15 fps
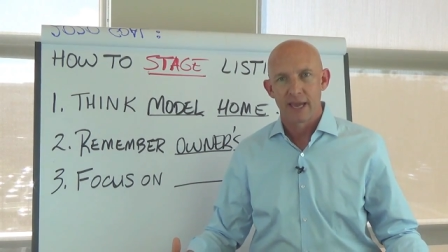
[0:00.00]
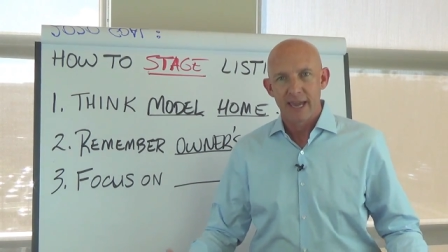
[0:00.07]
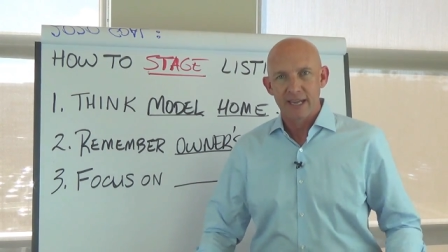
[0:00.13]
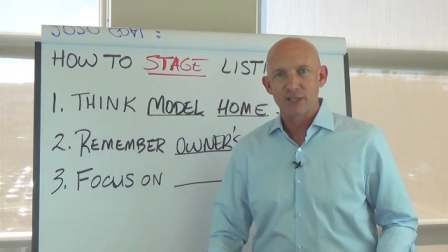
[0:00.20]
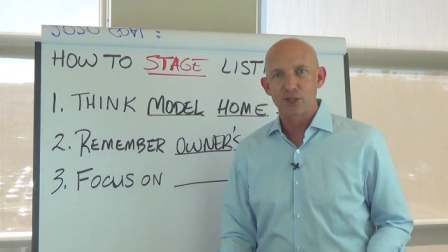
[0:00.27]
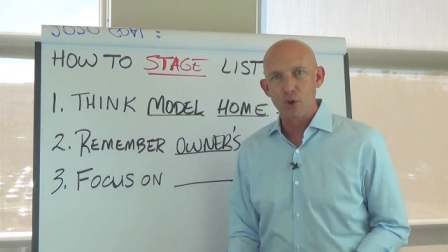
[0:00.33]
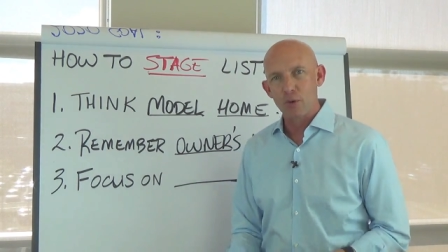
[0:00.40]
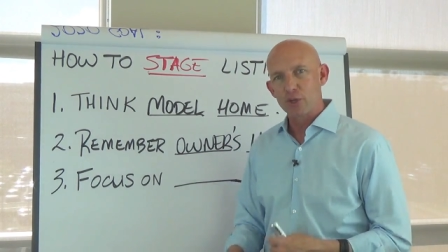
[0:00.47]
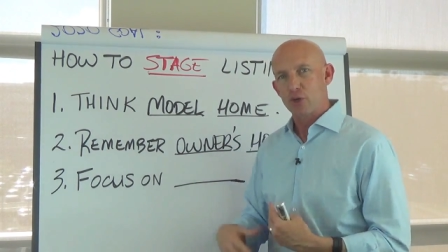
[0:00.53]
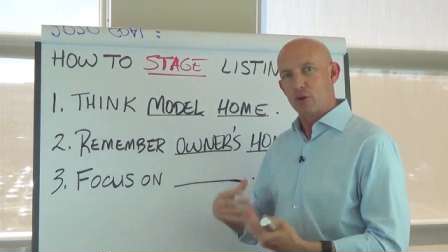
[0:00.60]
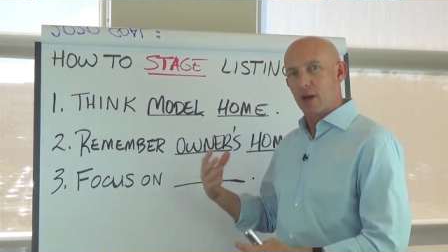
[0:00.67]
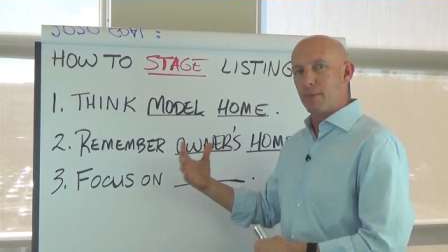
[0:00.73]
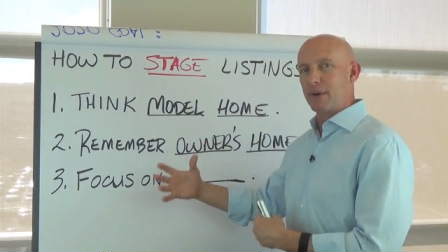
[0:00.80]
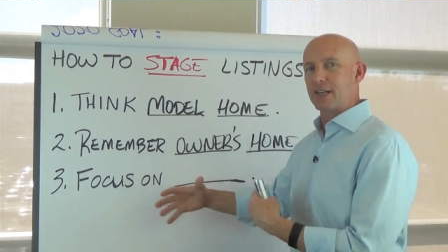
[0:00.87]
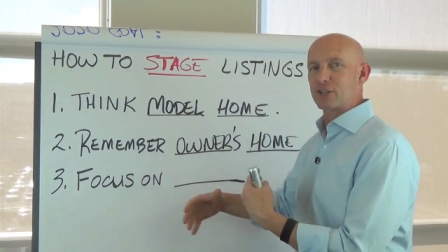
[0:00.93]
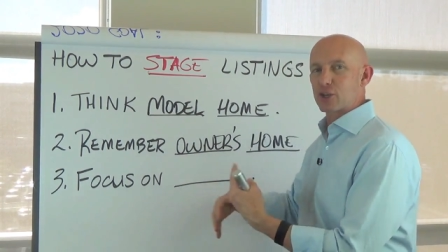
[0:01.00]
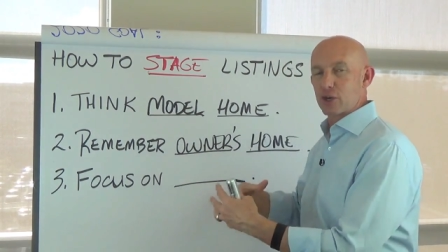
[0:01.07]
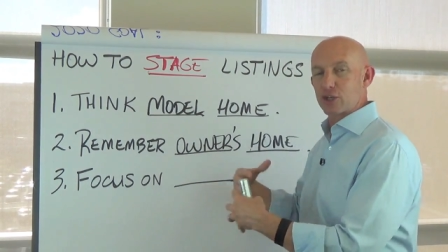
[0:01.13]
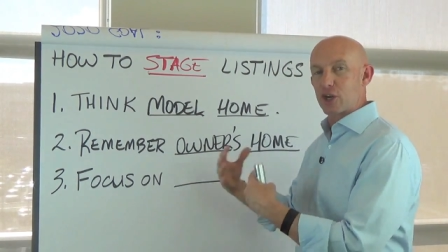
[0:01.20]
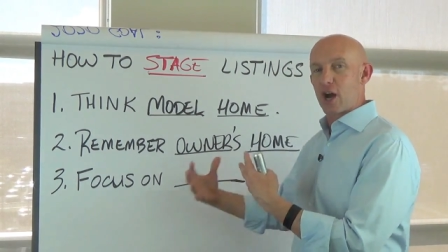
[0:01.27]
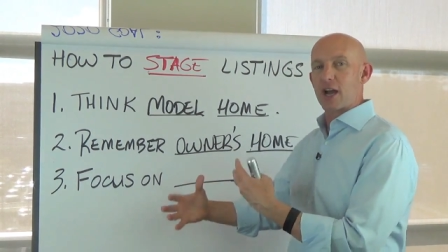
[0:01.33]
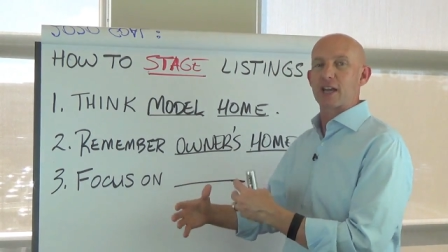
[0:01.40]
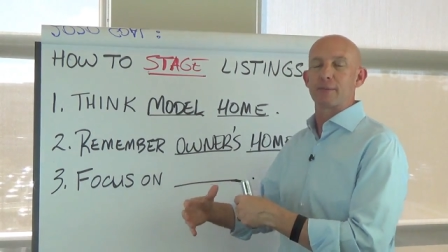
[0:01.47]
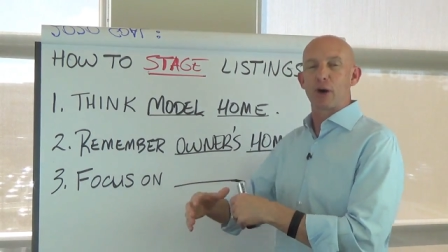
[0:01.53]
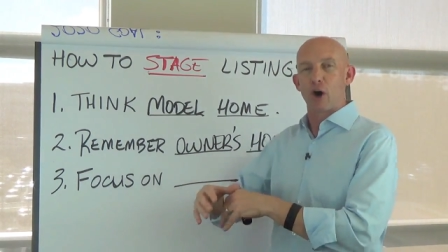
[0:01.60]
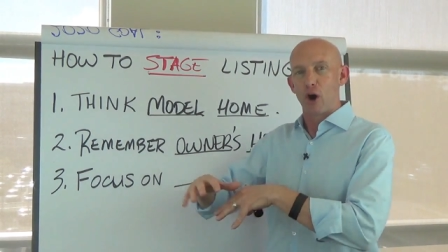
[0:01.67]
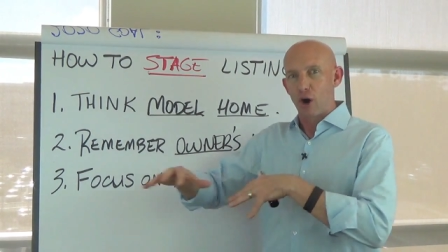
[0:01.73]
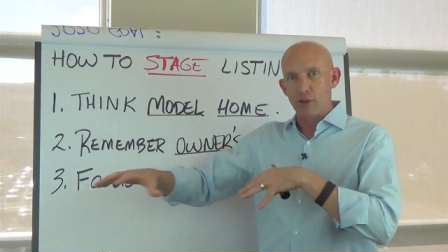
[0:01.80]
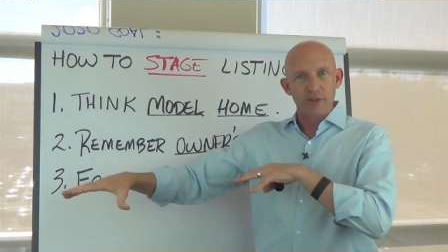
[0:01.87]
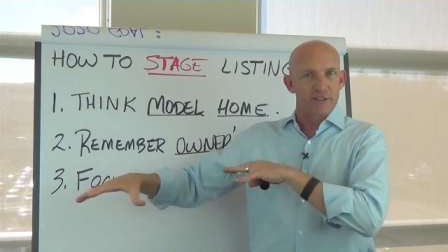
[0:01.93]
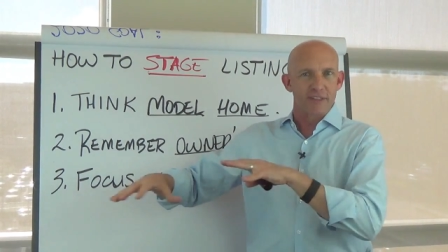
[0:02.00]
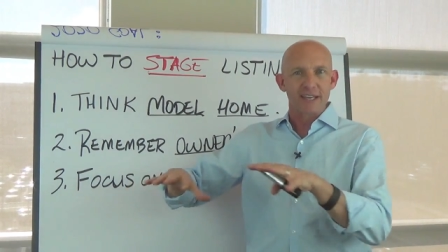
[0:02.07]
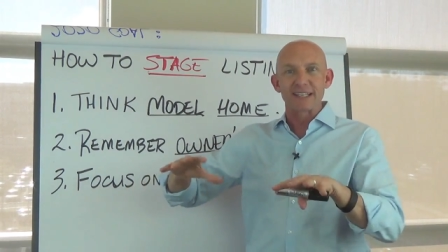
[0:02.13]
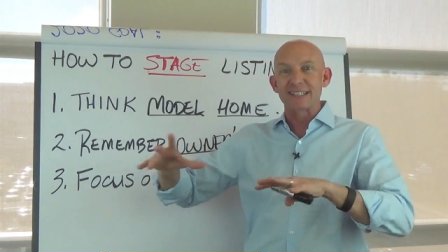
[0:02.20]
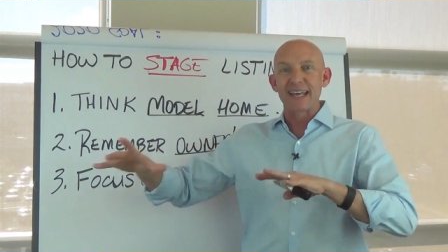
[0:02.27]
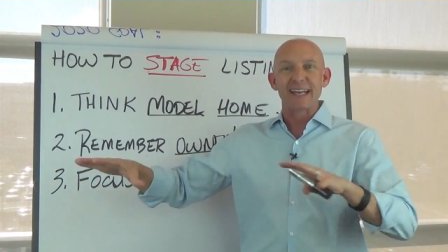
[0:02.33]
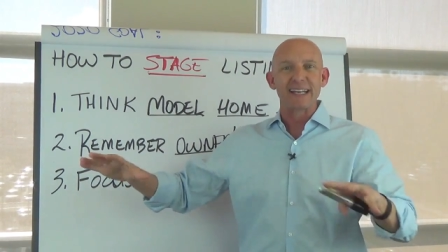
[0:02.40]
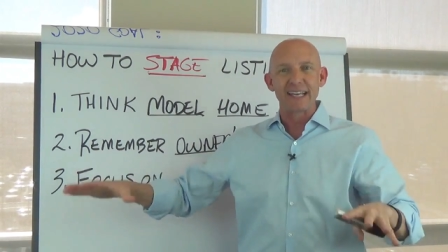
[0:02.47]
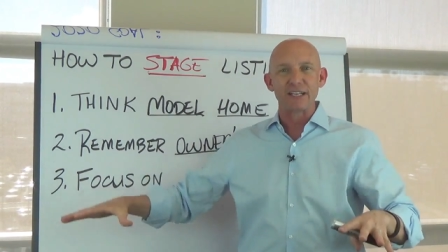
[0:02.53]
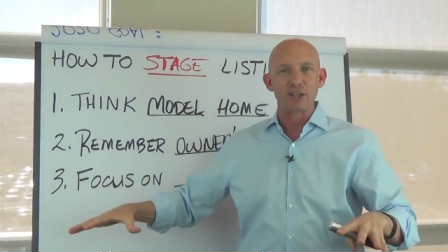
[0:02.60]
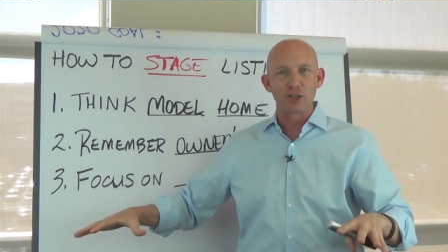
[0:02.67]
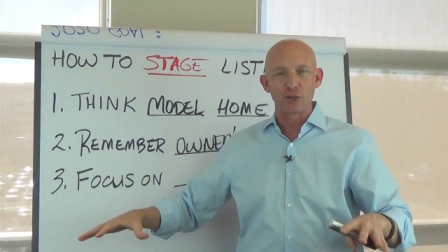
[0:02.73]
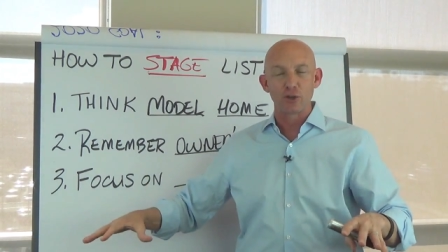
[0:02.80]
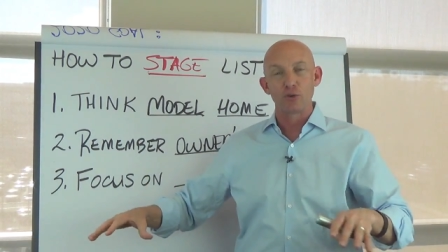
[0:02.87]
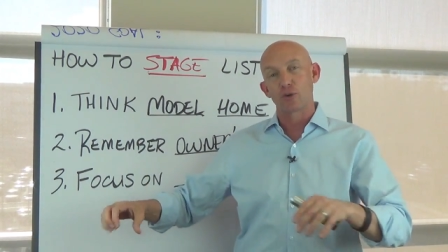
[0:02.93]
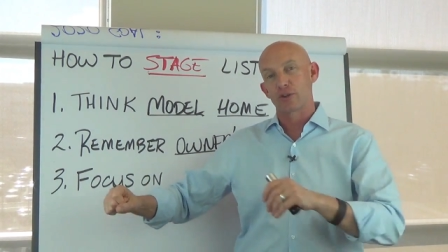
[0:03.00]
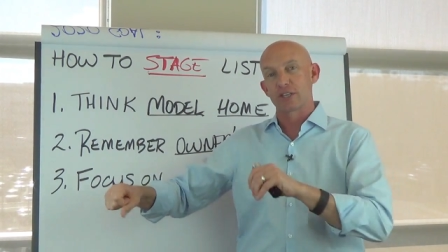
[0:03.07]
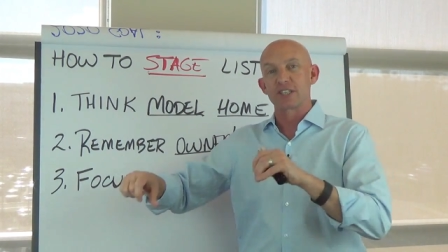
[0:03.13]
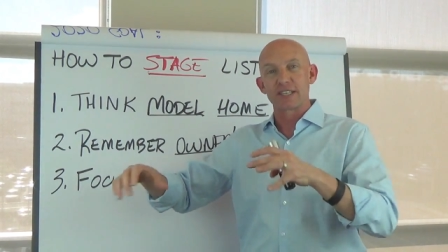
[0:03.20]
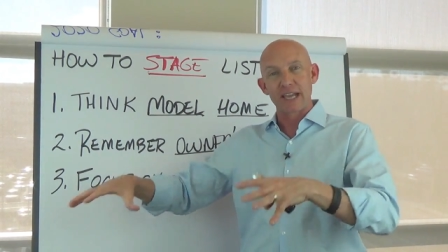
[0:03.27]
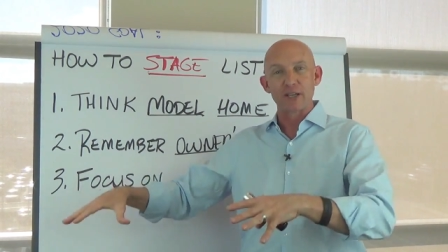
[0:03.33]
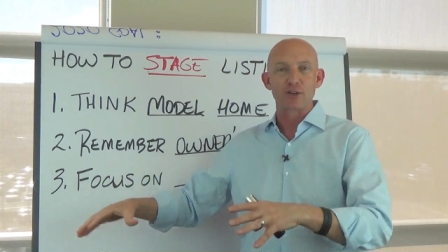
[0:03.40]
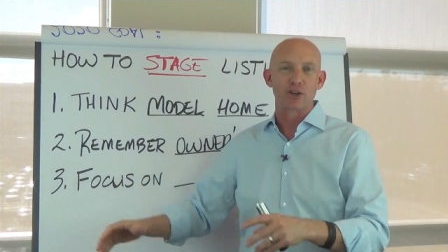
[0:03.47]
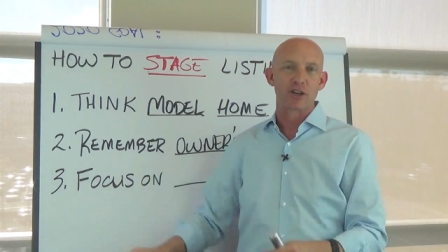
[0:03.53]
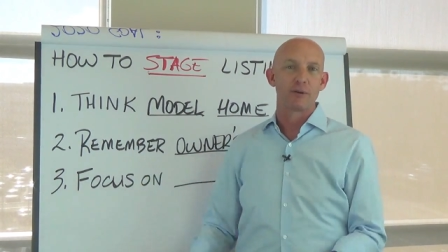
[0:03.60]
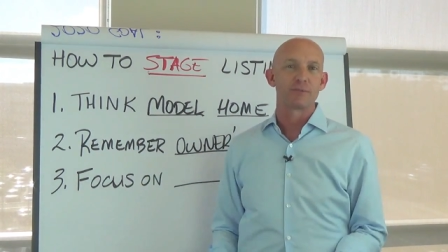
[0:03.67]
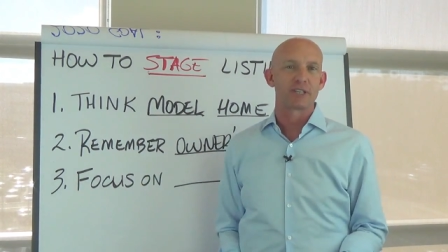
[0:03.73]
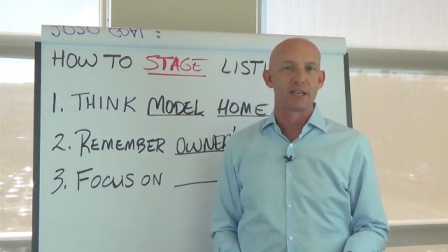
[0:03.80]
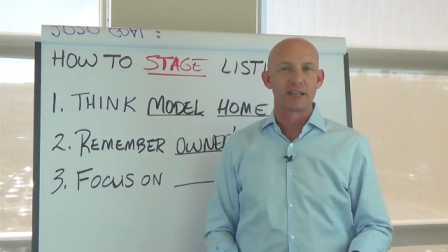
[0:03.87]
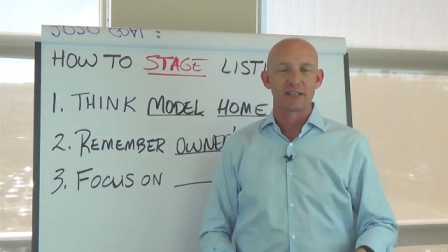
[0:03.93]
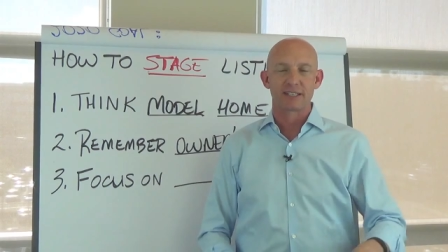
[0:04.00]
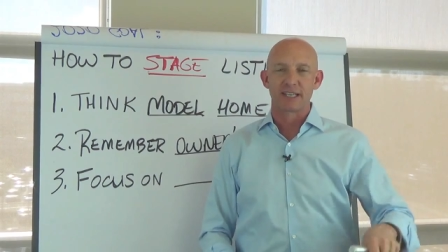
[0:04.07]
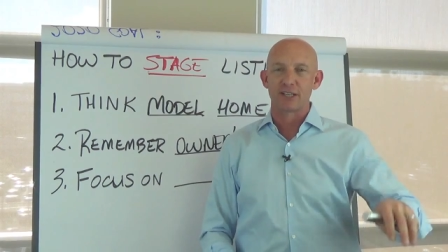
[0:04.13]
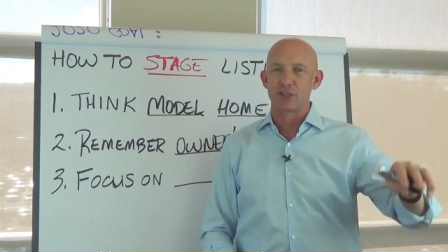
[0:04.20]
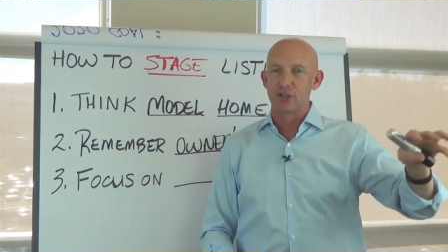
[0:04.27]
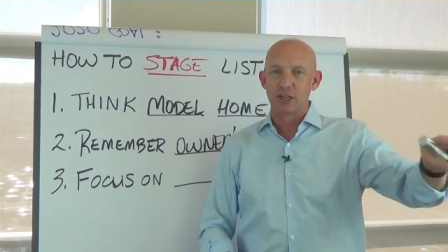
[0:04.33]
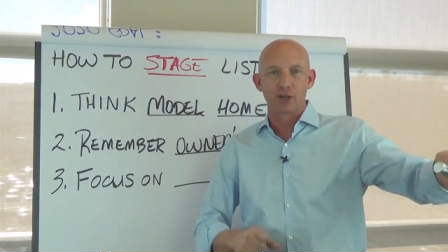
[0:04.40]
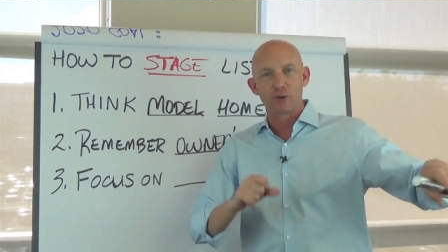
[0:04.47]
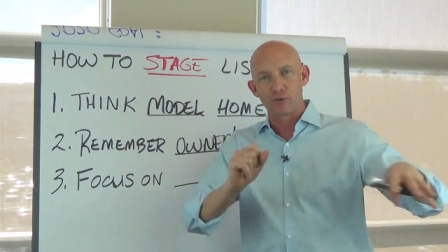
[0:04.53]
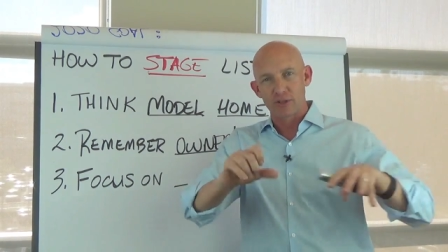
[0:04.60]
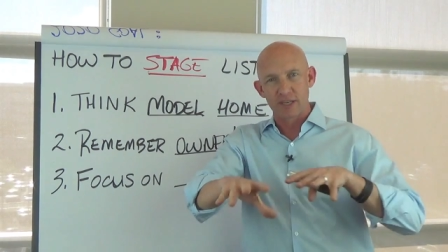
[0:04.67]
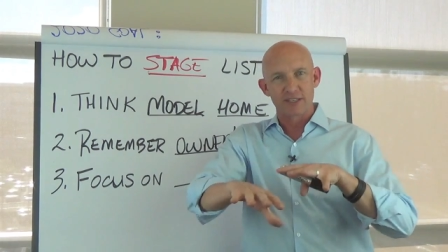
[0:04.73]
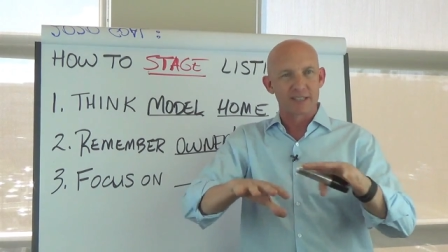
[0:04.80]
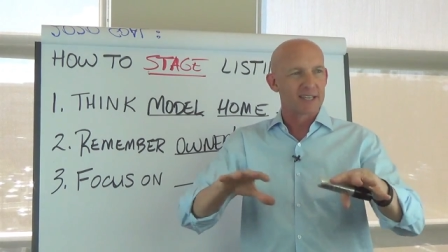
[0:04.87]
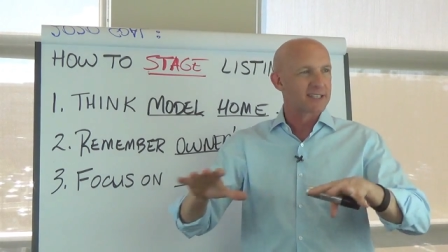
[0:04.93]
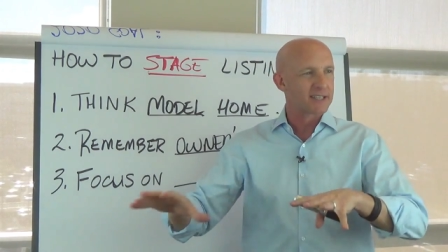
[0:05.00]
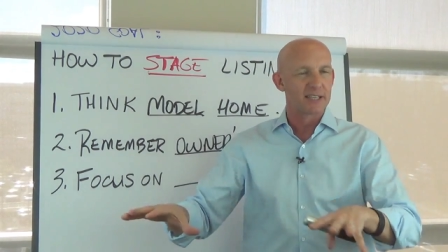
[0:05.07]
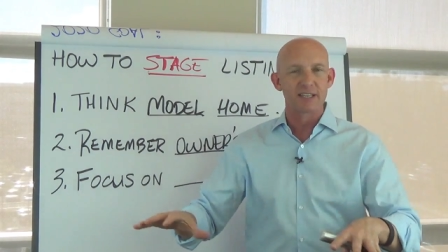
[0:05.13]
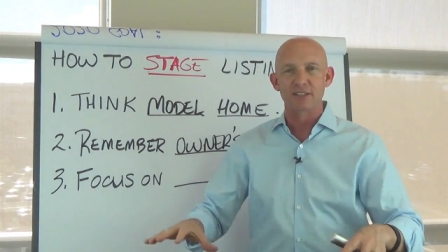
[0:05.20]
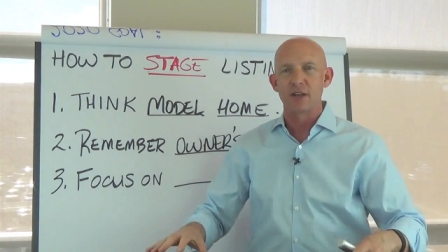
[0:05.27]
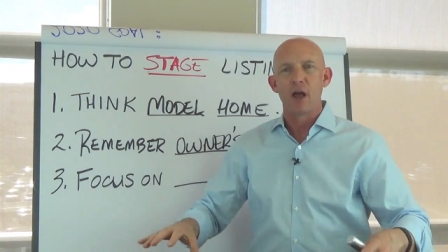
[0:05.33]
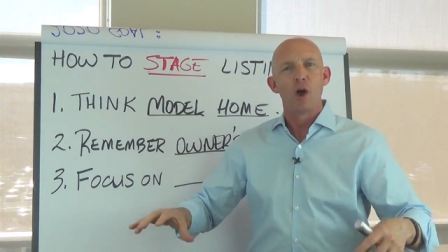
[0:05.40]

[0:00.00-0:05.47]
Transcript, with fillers: And so when you come in and start talking about all the things they need to do, or the stager comes in and says, you need to do this, this, and this,